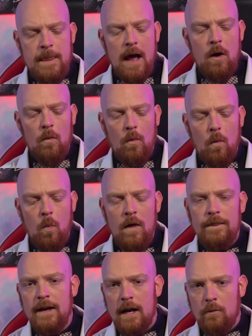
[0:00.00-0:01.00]
Now,
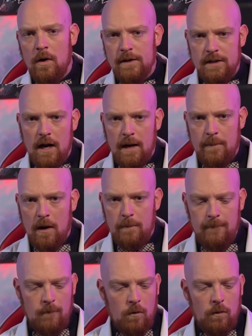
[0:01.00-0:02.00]
one thing I want to talk about
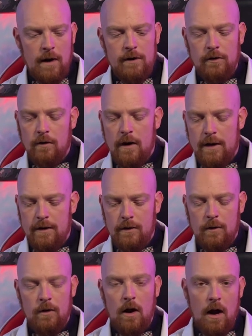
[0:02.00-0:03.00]
before we render
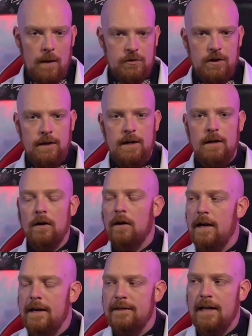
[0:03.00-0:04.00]
another option
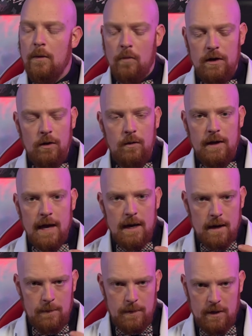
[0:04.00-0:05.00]
here is that when you
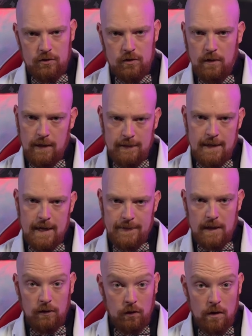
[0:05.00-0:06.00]
get a picture like that
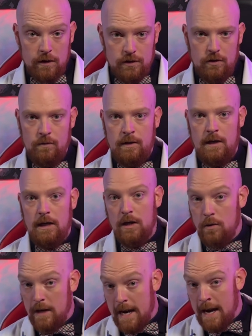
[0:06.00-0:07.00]
that looks unique,
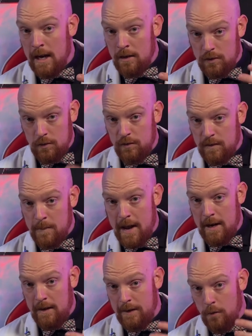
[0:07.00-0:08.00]
you can do some
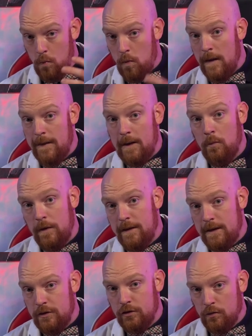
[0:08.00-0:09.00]
editing with it
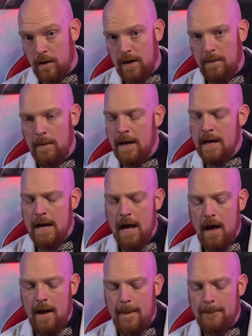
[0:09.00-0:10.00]
within Dream.
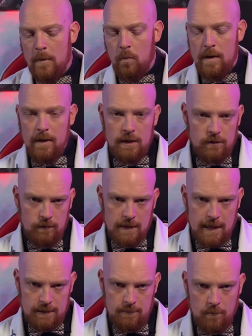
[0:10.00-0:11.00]
Um, we could do
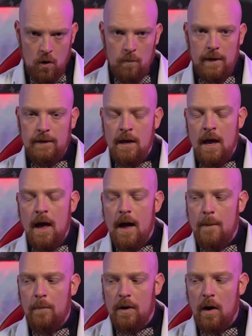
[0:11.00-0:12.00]
that in a moment,
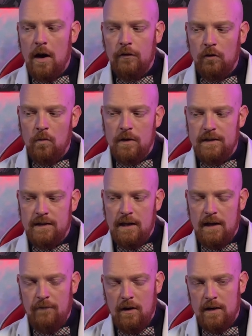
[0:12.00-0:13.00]
but I also want to
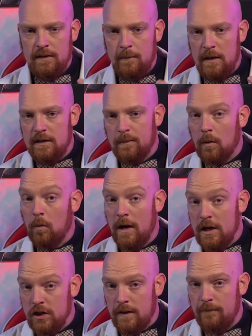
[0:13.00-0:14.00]
say that if you get some
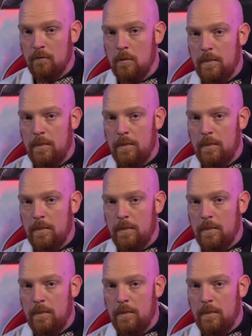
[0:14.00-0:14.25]
inspiration from a